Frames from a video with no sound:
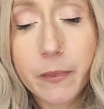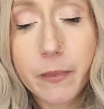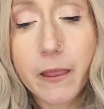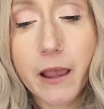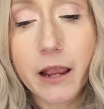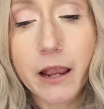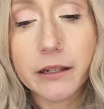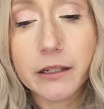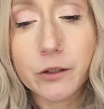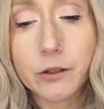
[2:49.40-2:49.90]

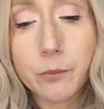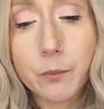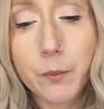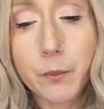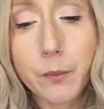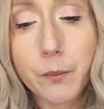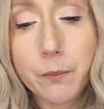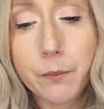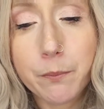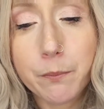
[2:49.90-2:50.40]
and he
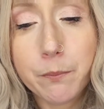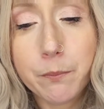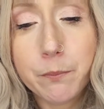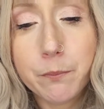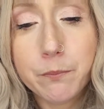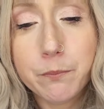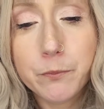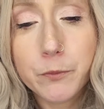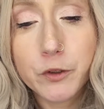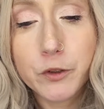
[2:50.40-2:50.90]

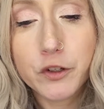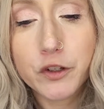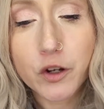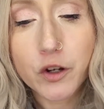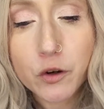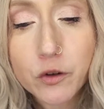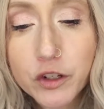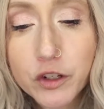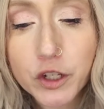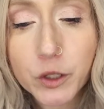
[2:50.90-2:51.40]

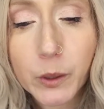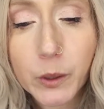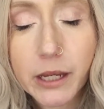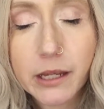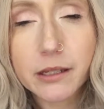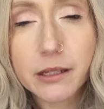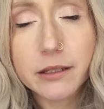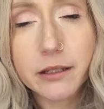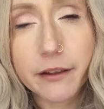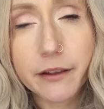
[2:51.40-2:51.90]
shows you
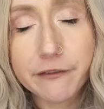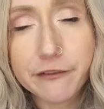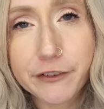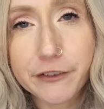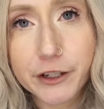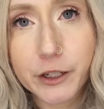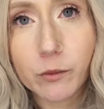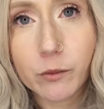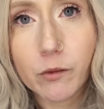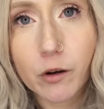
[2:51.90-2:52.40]
his love for
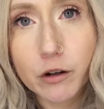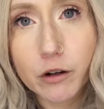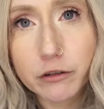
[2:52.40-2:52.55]
you